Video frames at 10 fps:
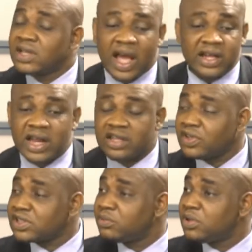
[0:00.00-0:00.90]
and House of
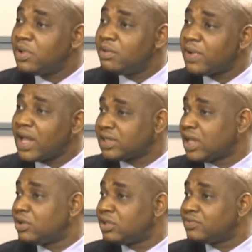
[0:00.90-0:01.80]
Assembly members,
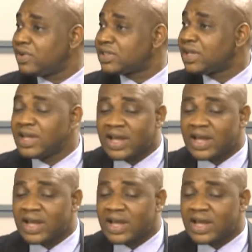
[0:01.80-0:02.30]
and all the rest